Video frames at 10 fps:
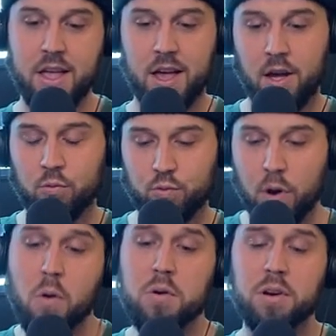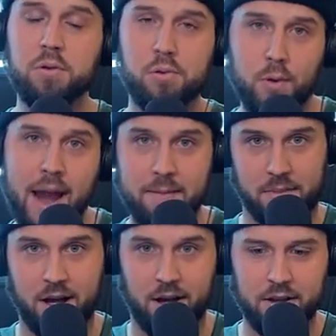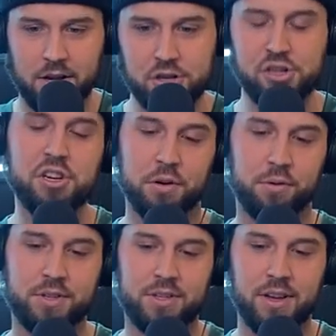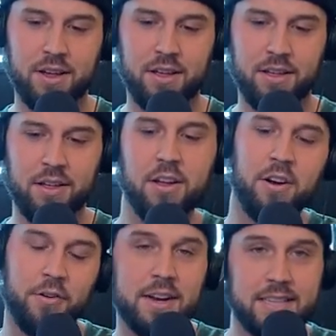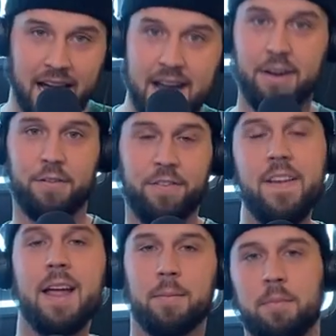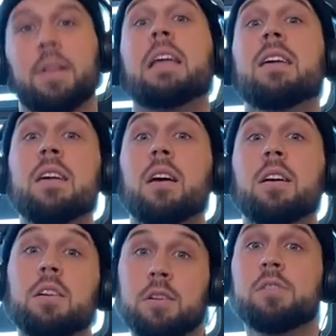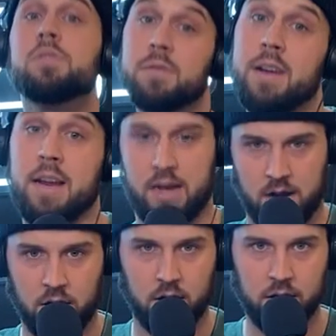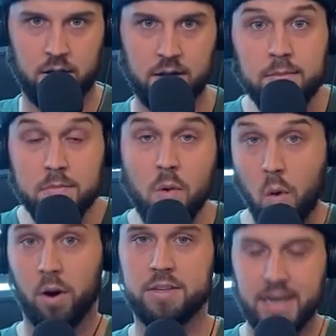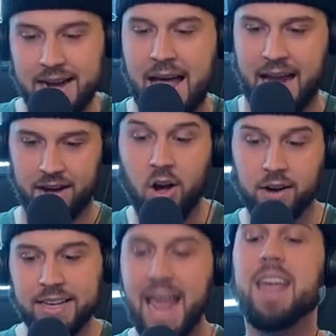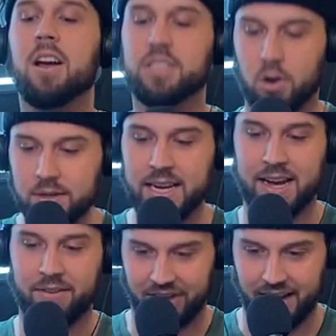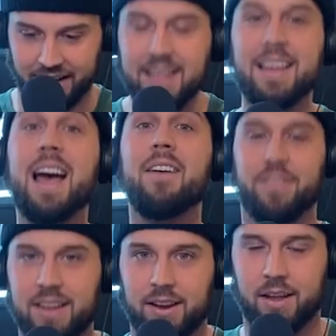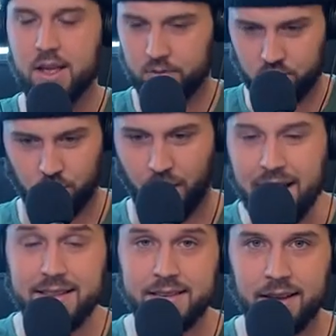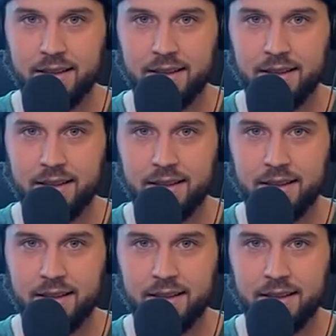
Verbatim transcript: a rogue grandma shoots her entire family tree. More tonight on KSO TV. Effie. What?